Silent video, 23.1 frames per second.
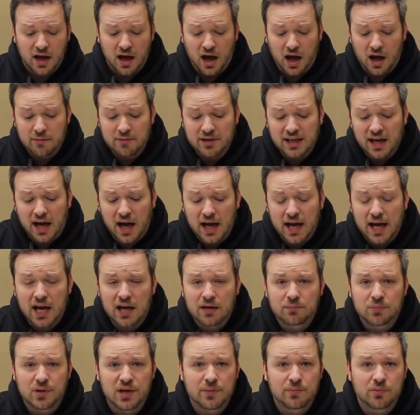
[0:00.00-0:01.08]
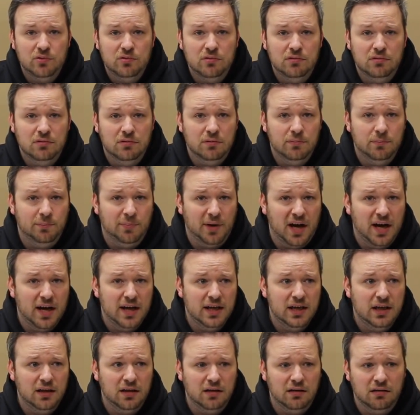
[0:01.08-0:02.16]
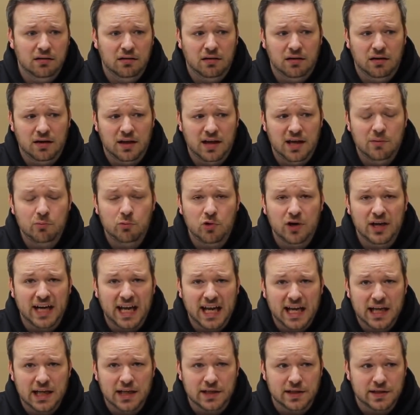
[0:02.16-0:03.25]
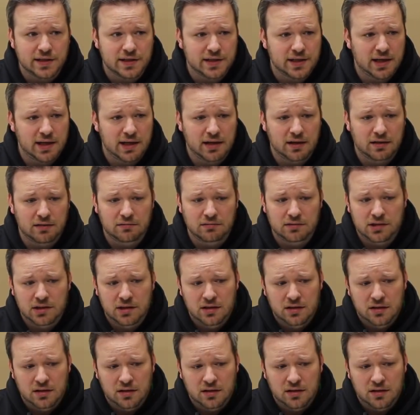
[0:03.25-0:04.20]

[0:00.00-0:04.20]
I mean, I had people buying M1As and